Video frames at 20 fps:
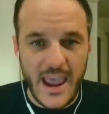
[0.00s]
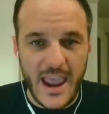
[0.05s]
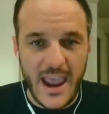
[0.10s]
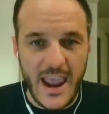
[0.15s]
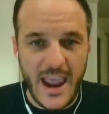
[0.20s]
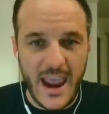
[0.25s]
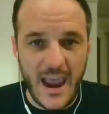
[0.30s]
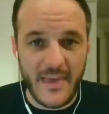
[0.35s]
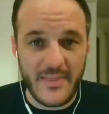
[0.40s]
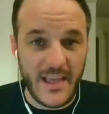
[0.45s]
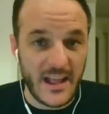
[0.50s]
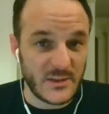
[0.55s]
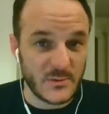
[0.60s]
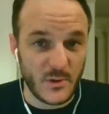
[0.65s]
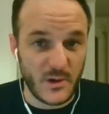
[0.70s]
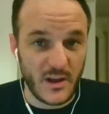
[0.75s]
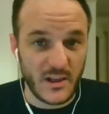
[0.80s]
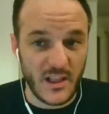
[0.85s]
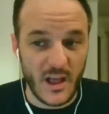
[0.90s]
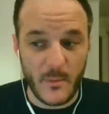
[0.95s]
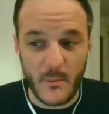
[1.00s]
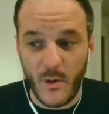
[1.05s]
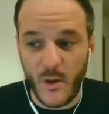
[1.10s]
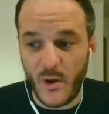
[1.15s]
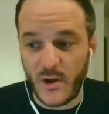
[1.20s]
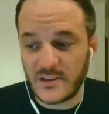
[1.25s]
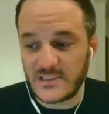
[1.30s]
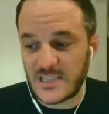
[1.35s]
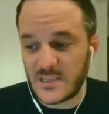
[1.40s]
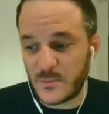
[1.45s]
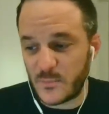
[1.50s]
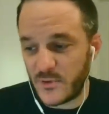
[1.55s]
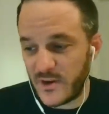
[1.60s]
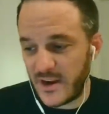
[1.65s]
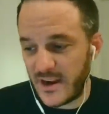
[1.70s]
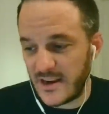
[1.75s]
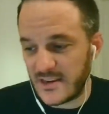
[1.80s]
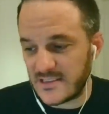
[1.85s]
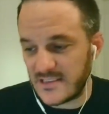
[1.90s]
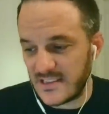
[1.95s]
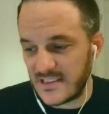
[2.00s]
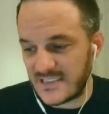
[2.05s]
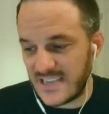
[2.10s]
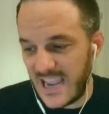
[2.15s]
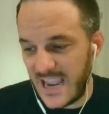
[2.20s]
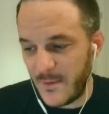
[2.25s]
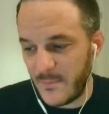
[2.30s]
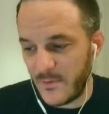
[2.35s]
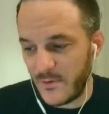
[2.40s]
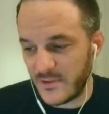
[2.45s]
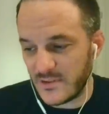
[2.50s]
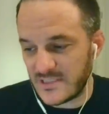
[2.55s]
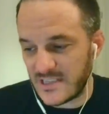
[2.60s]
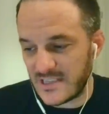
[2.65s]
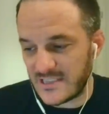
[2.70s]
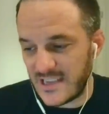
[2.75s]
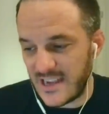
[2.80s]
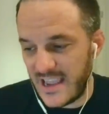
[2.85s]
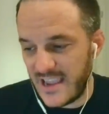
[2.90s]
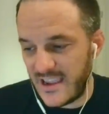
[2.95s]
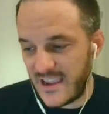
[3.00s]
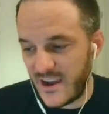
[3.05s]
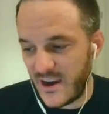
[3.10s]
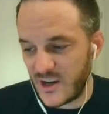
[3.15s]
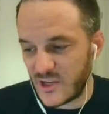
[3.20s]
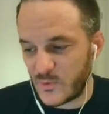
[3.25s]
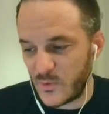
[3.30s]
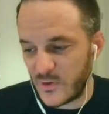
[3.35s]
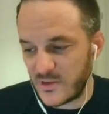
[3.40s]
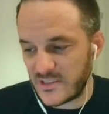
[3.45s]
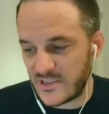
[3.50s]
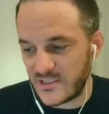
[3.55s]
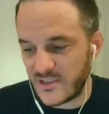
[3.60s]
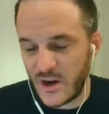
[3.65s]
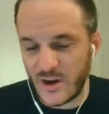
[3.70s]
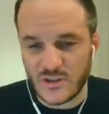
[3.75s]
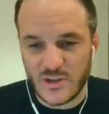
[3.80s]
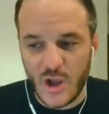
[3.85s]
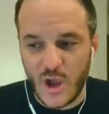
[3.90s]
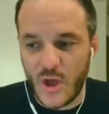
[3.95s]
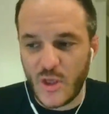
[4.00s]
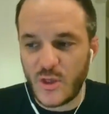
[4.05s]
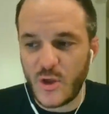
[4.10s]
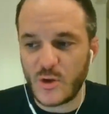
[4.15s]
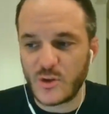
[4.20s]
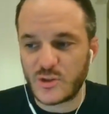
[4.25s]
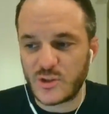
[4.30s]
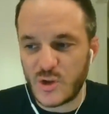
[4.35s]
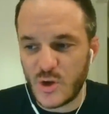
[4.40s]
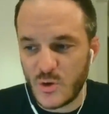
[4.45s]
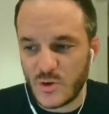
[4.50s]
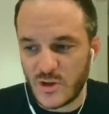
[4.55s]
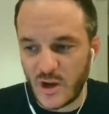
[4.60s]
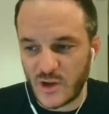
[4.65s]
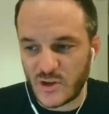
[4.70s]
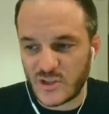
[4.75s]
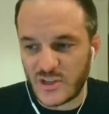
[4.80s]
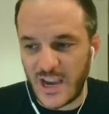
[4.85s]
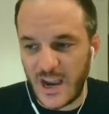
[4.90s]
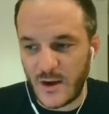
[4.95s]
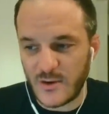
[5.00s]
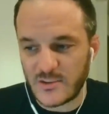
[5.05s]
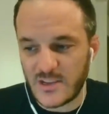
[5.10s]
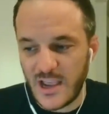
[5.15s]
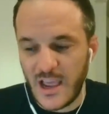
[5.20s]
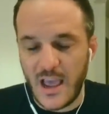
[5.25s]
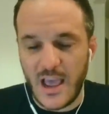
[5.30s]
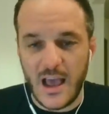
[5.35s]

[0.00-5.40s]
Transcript: And that's what Kalel Mullings is bringing to the table. As I said, 8 carries, 26 yards, those 2 touchdowns.